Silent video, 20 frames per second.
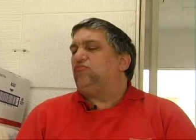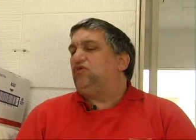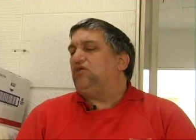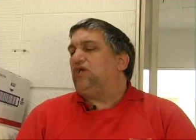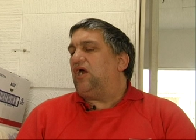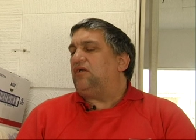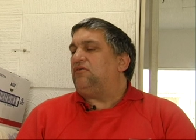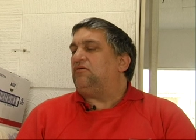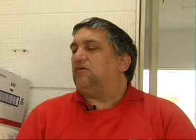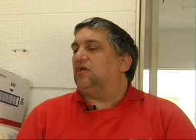
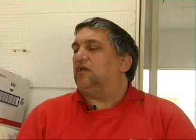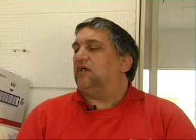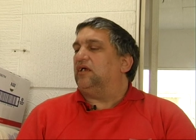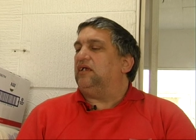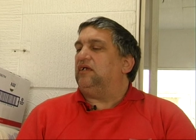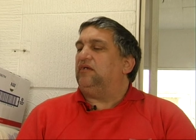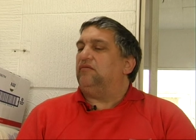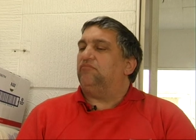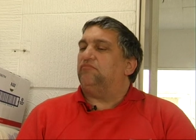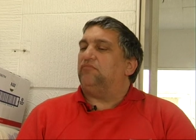
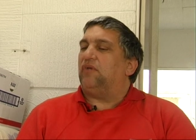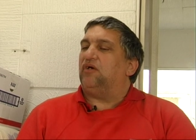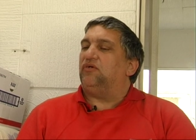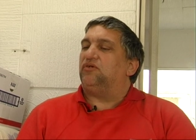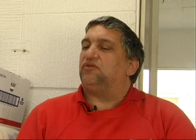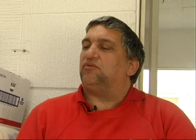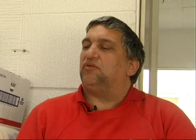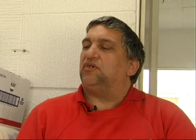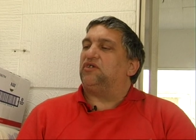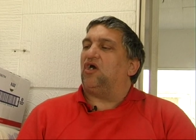Generally,
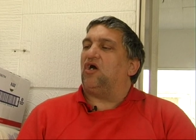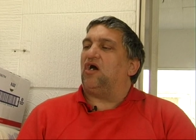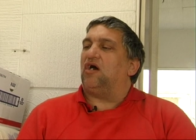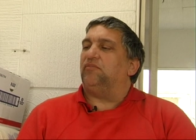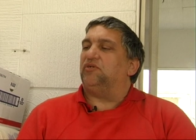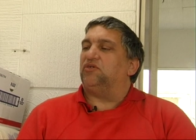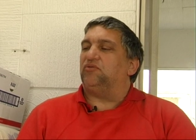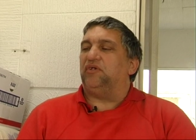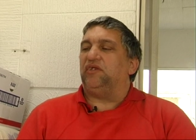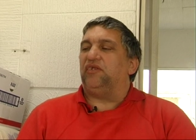most retire
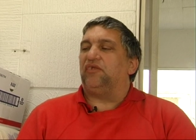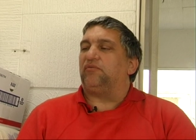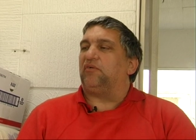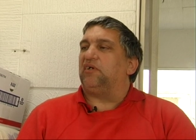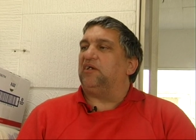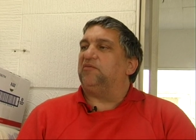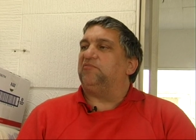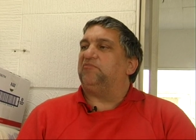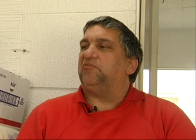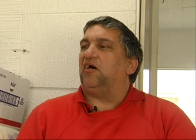between three
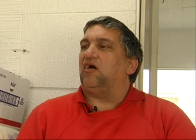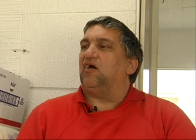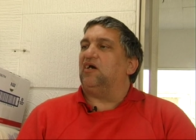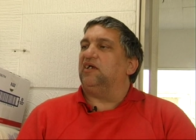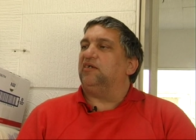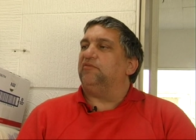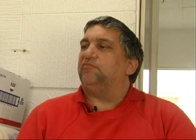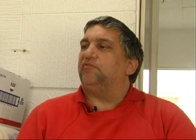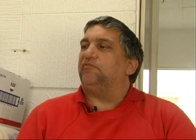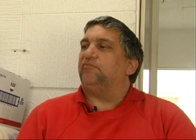and
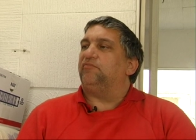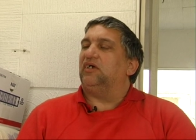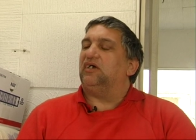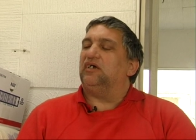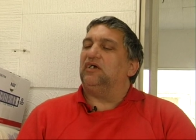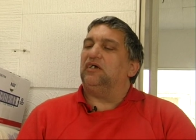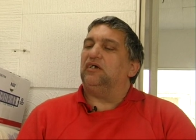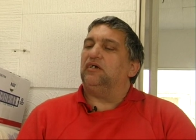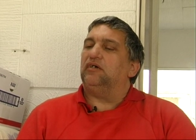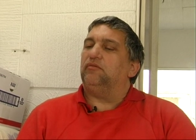five.
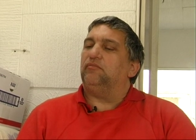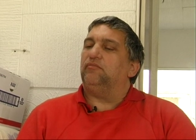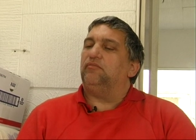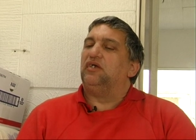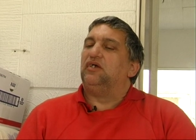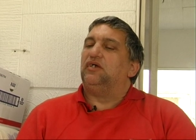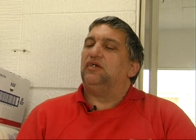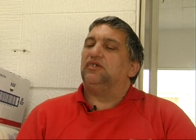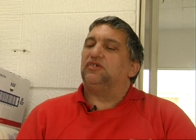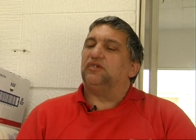Um,
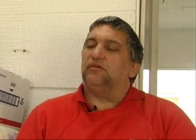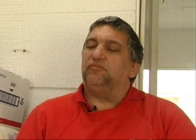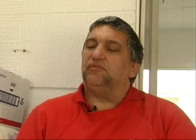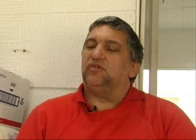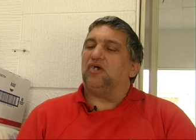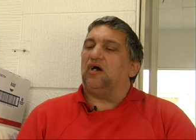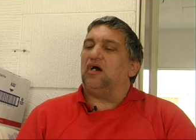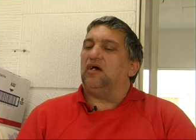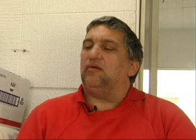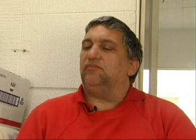
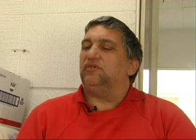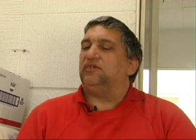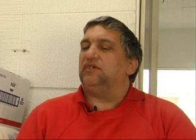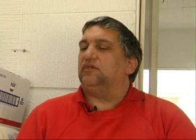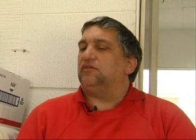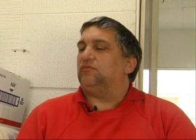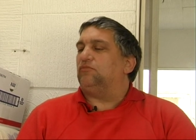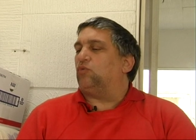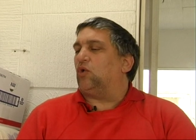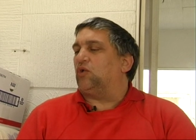sometimes
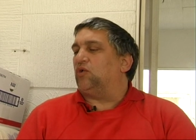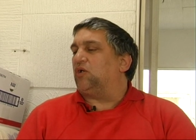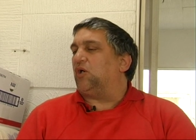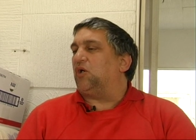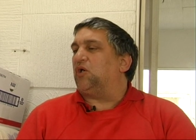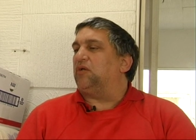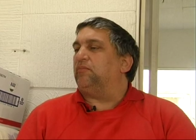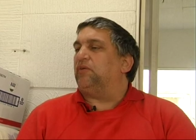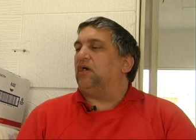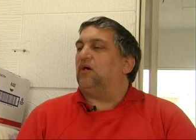one will go
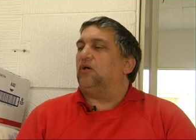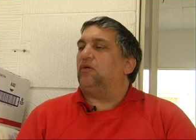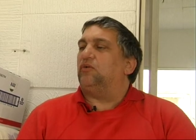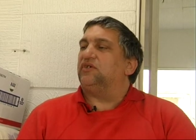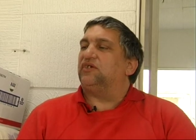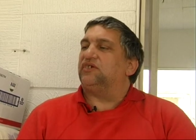on a bit older,